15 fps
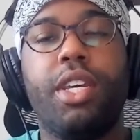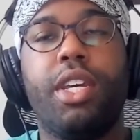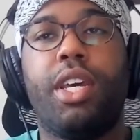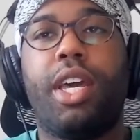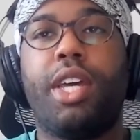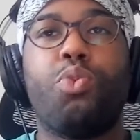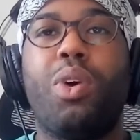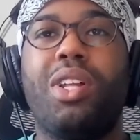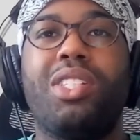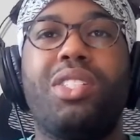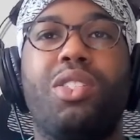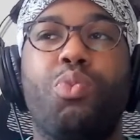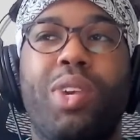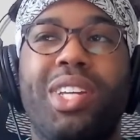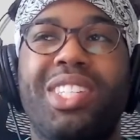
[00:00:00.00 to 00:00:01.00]
as well as the,
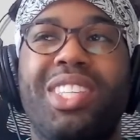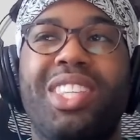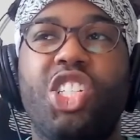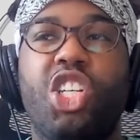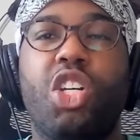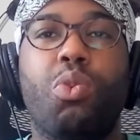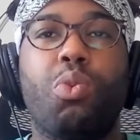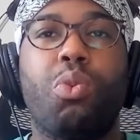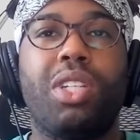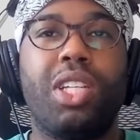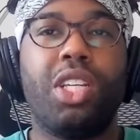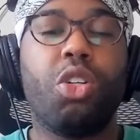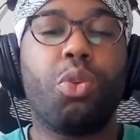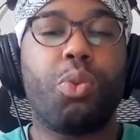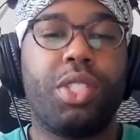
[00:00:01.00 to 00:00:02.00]
raising the general
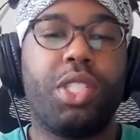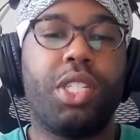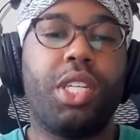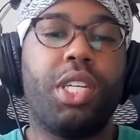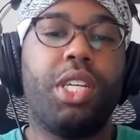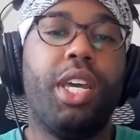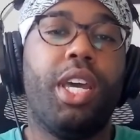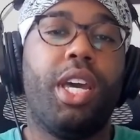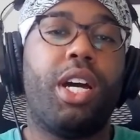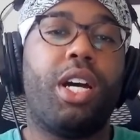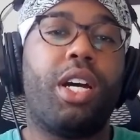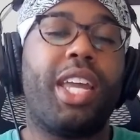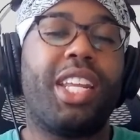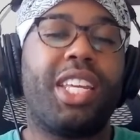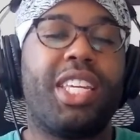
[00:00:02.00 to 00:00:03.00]
literacy uh,
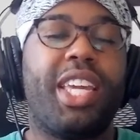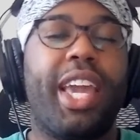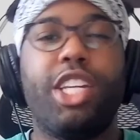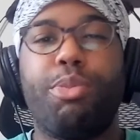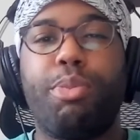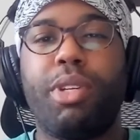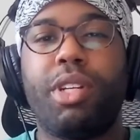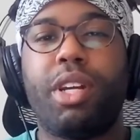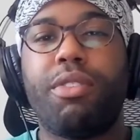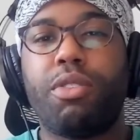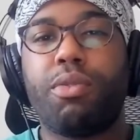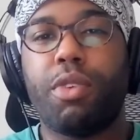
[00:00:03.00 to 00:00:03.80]
and engagement of the,